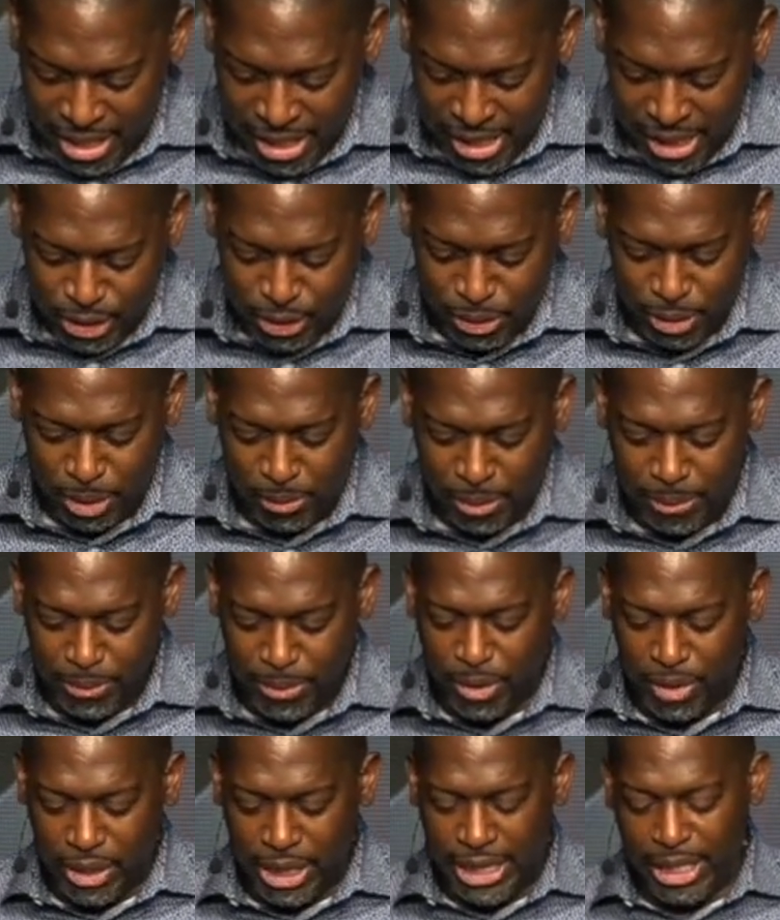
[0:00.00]
So, anyway, we're
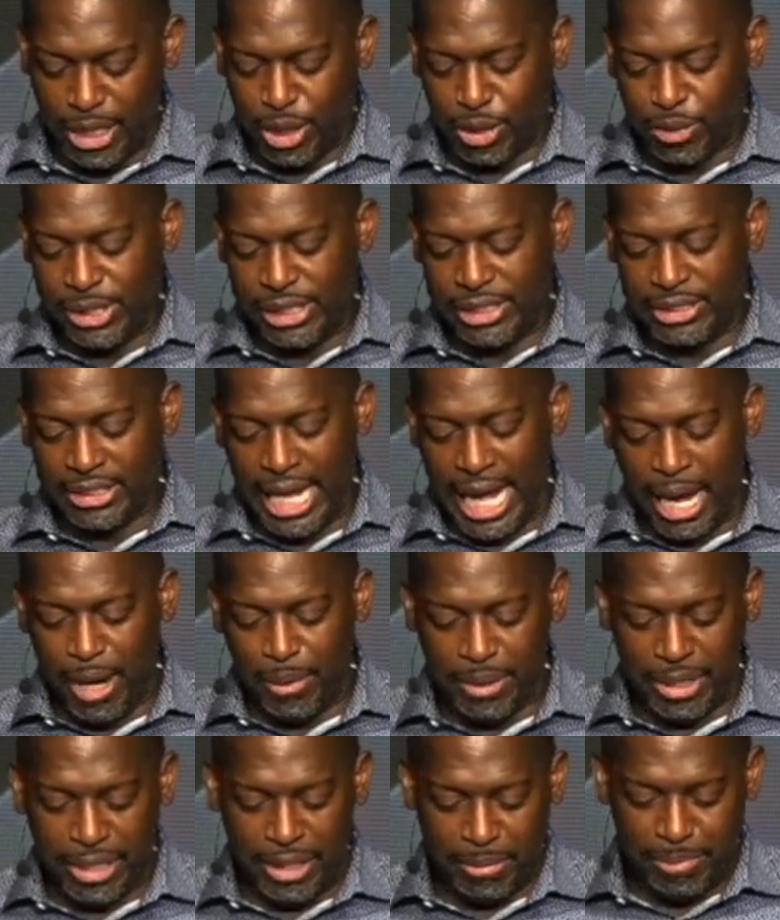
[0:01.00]
going to increase
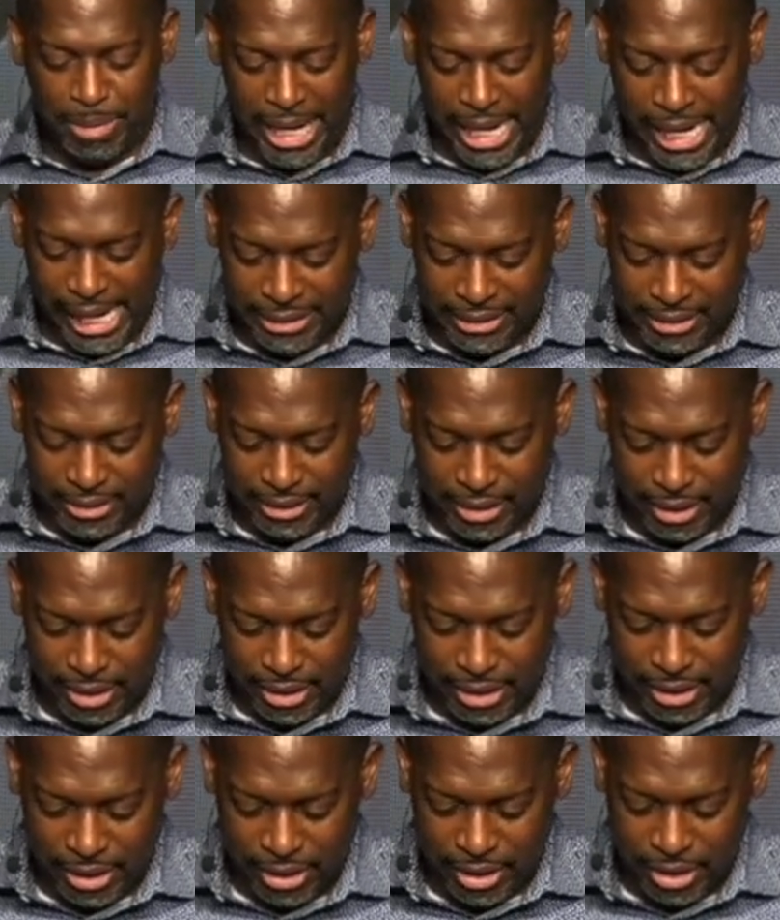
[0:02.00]
our
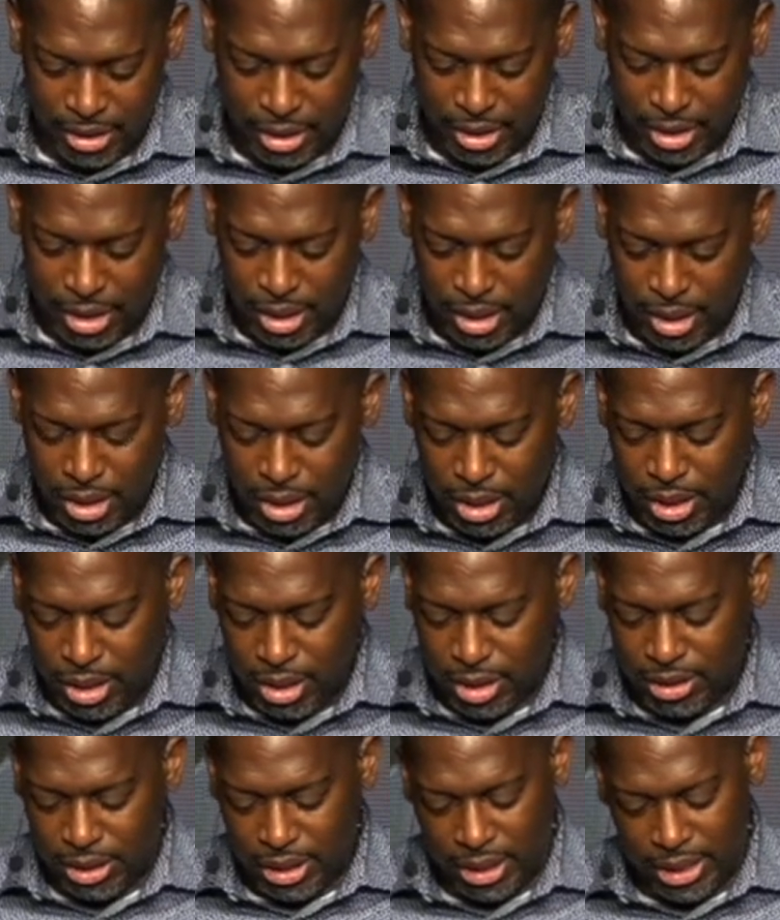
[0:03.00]
capacity
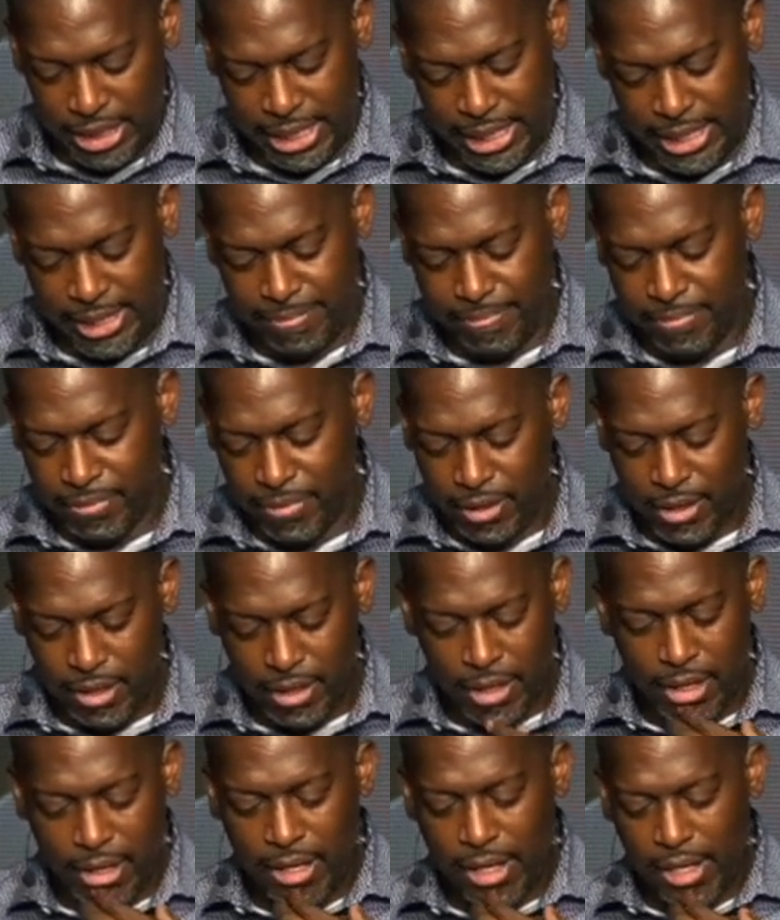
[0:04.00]
to lead.
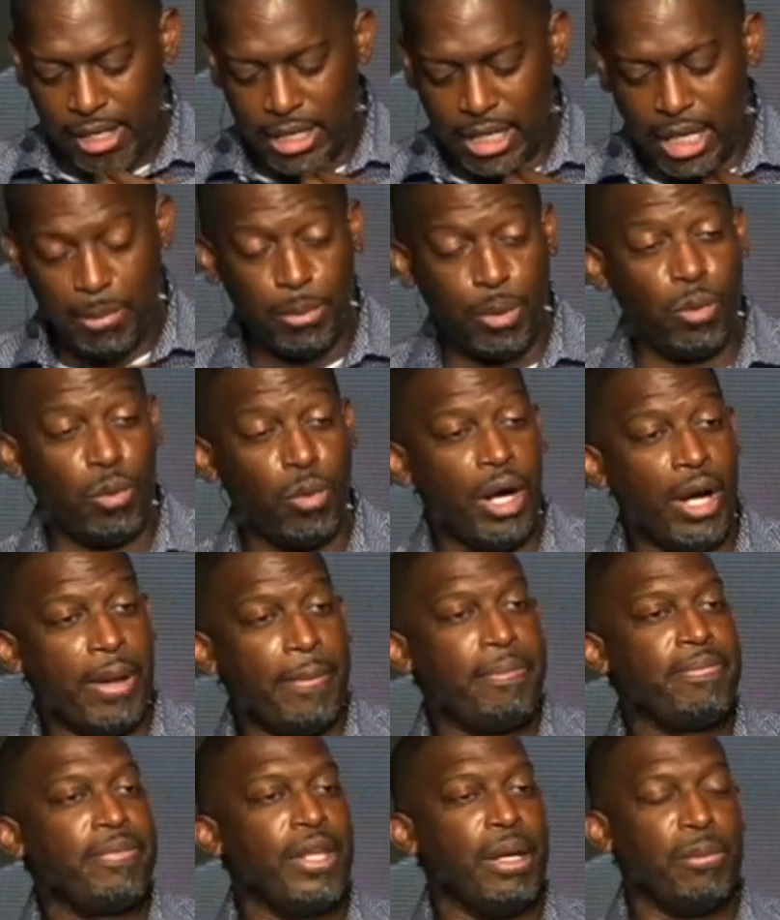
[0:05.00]
Number
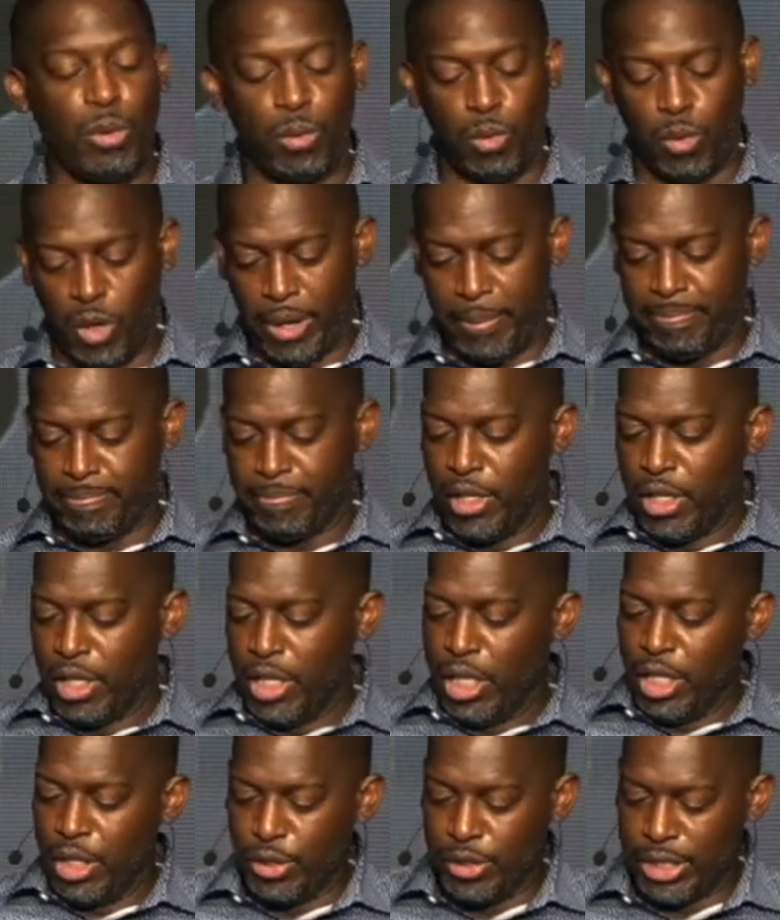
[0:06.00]
one, number one,
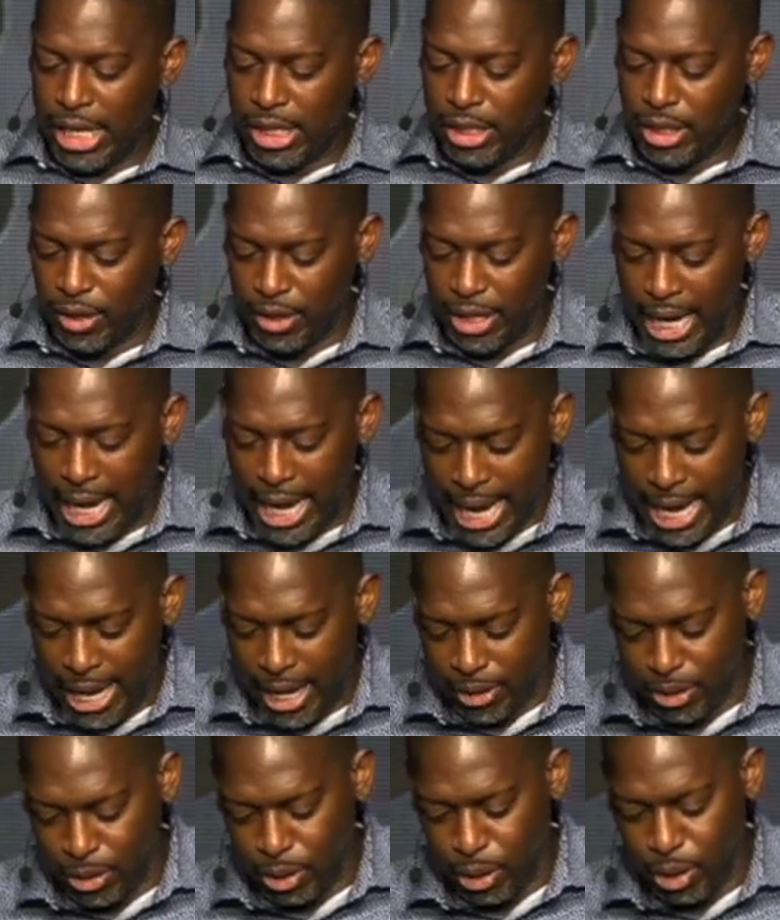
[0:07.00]
you got to learn how
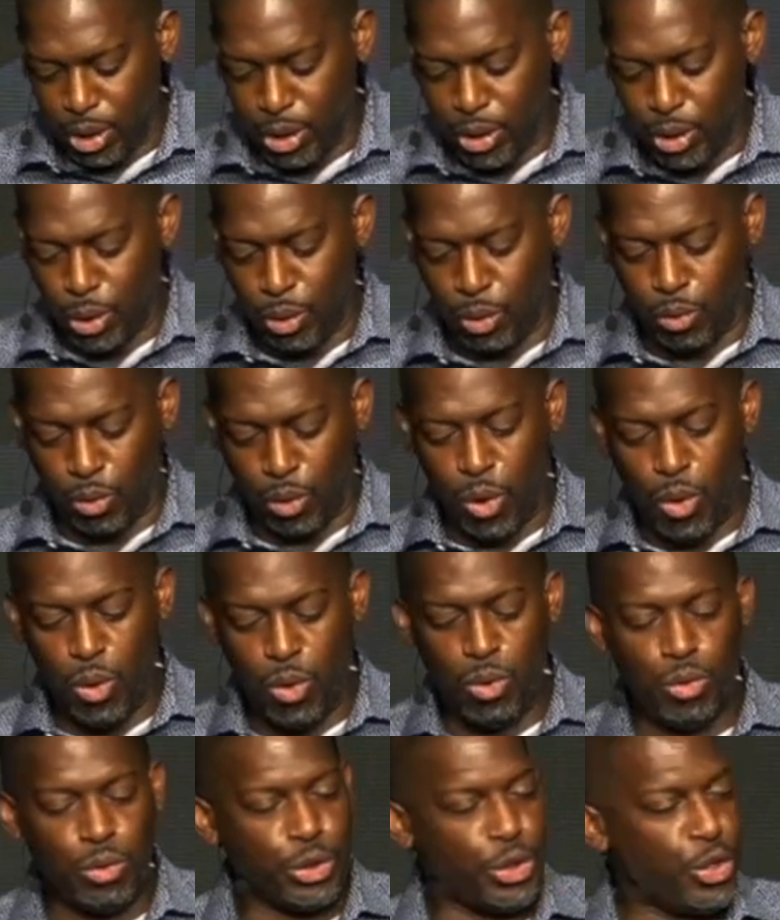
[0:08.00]
to grow
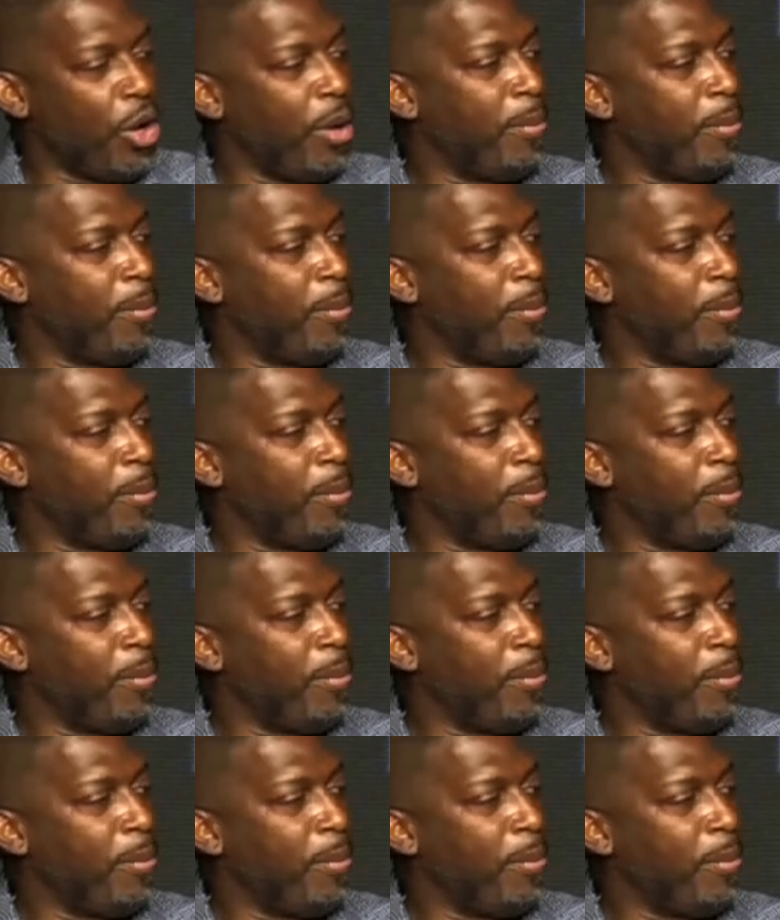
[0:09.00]
your